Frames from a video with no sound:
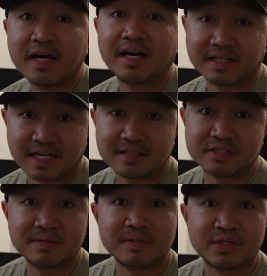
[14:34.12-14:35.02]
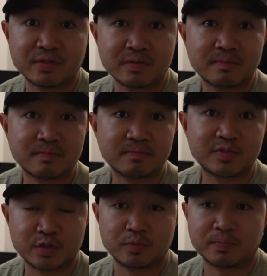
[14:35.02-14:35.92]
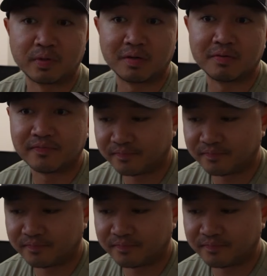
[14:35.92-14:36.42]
I got the Simucube 2 Pro.